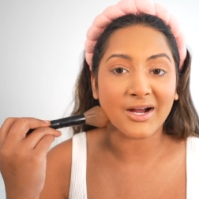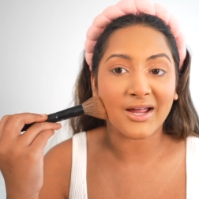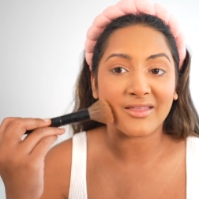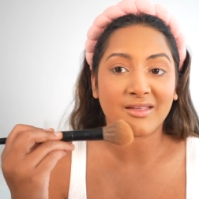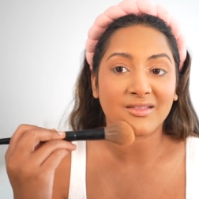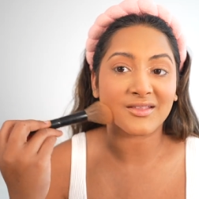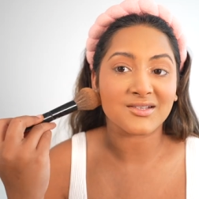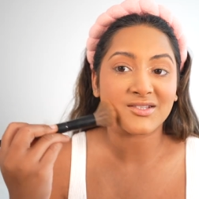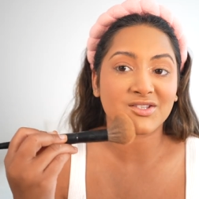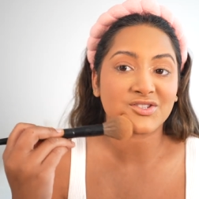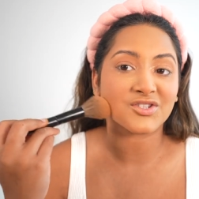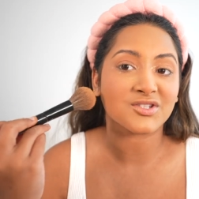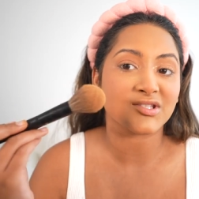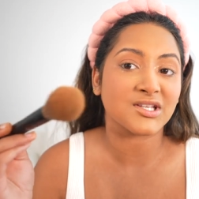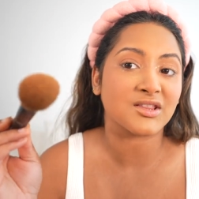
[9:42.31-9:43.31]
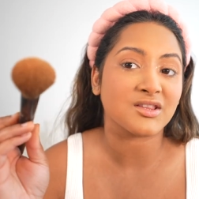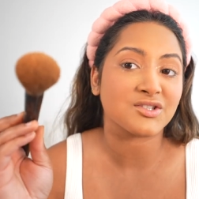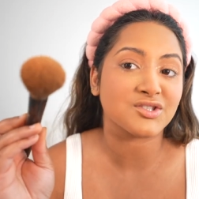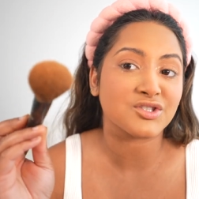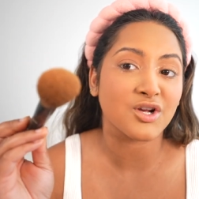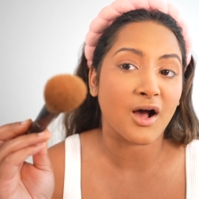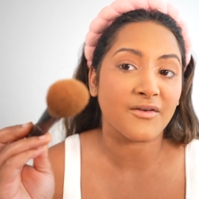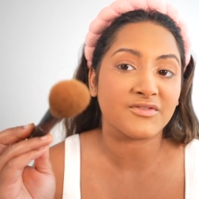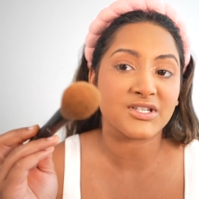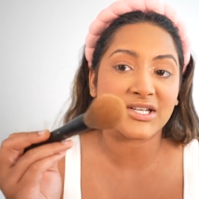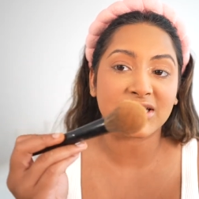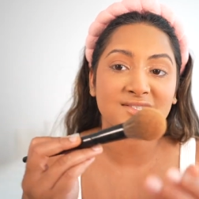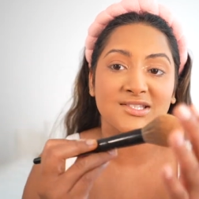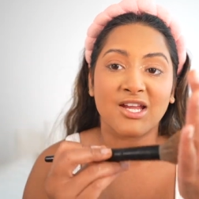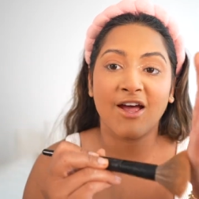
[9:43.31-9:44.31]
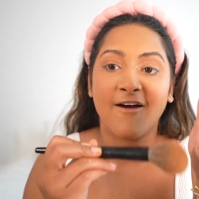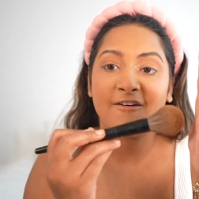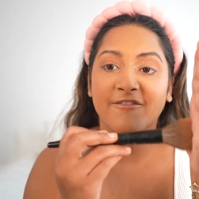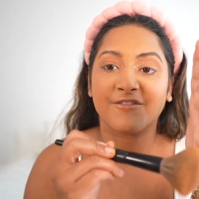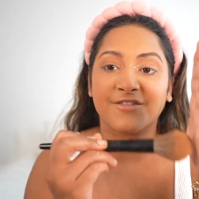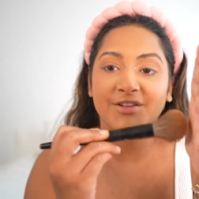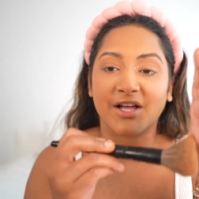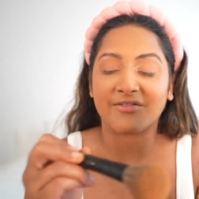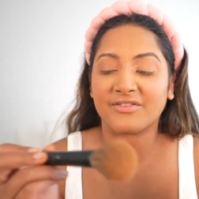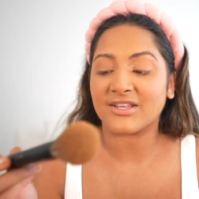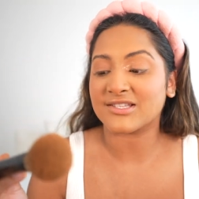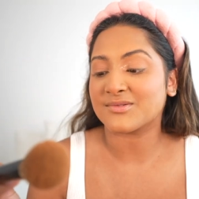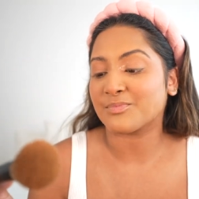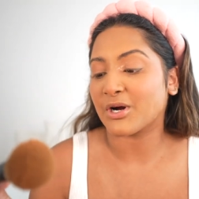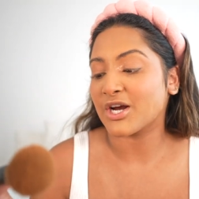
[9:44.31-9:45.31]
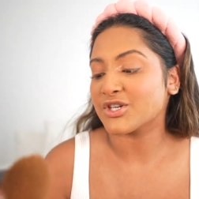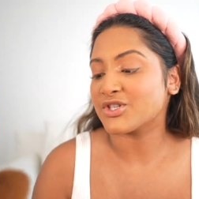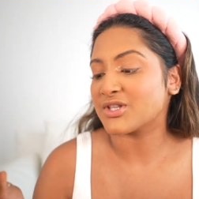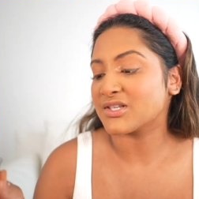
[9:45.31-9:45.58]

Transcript: I think this is just like the softest, fluffiest brush.